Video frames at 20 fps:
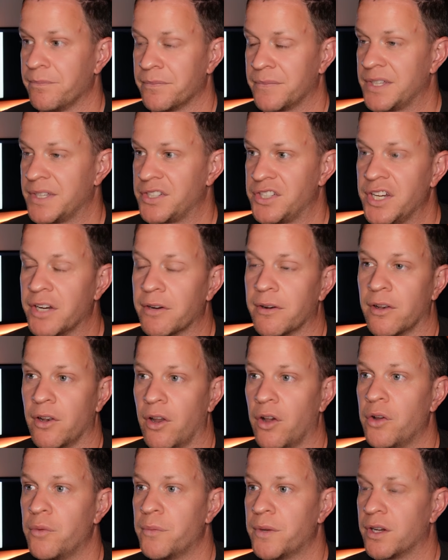This year
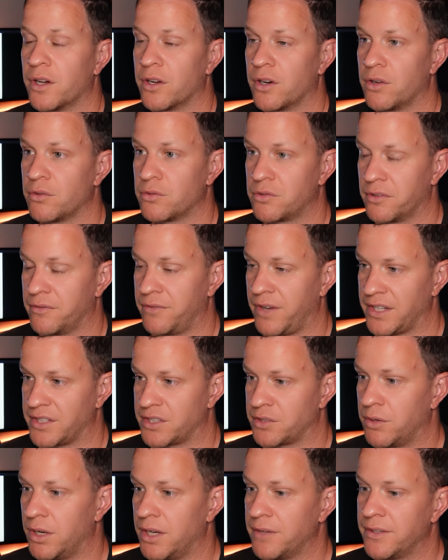alone, we got Ultra Vice
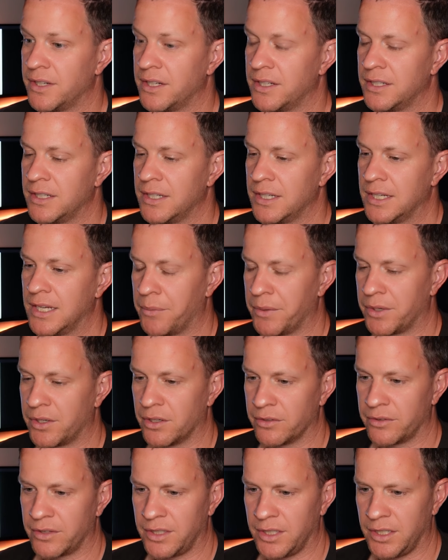Guava, we
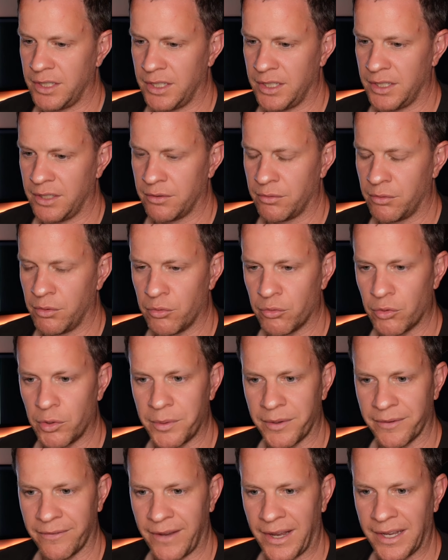got the
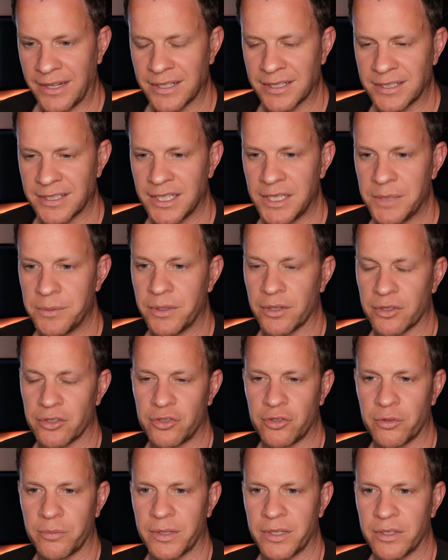Ruby Fantasy, we got
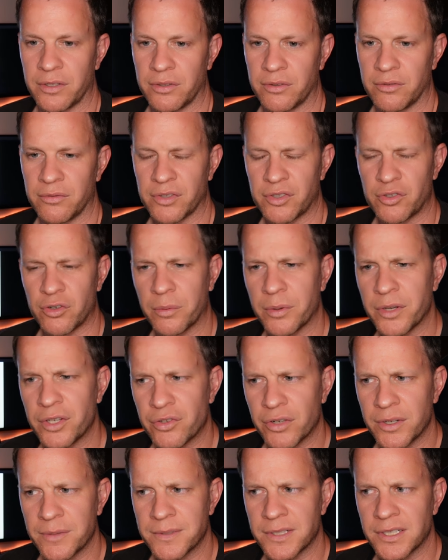Strawberry
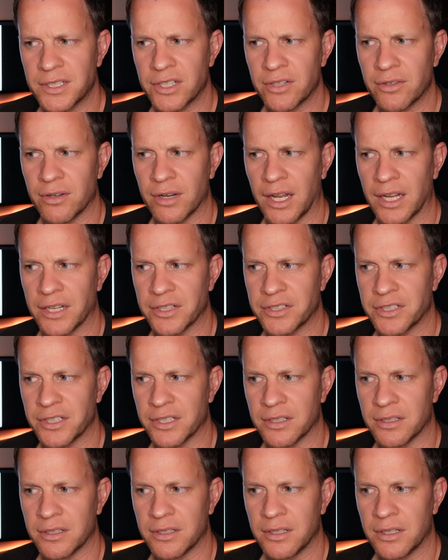Dreams this year or last
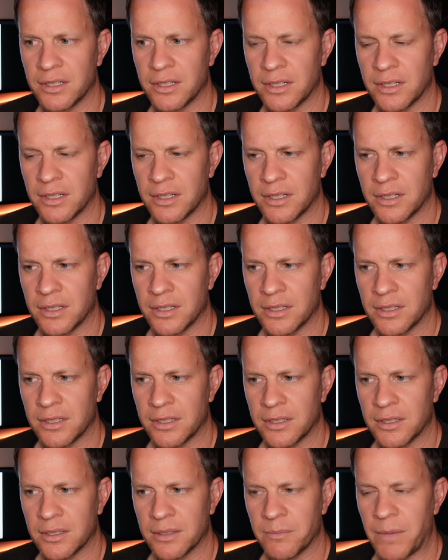year?
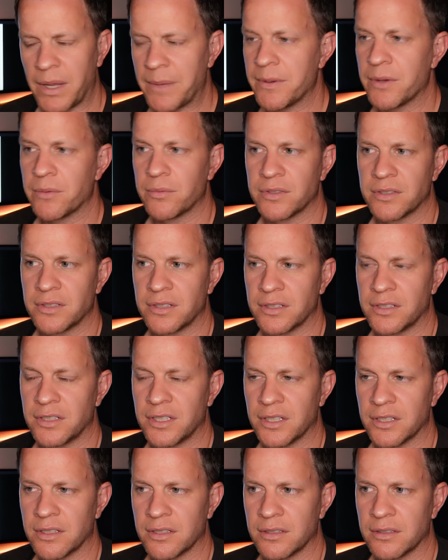Maybe it was this
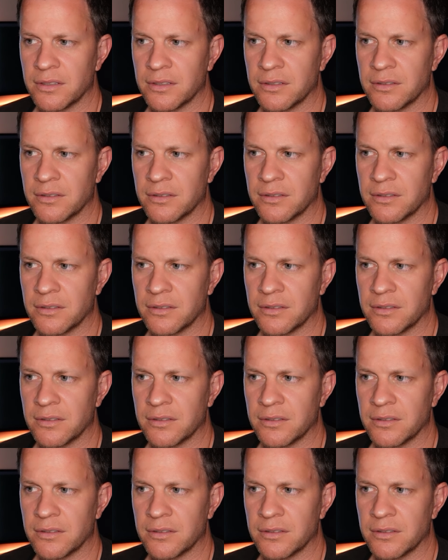year.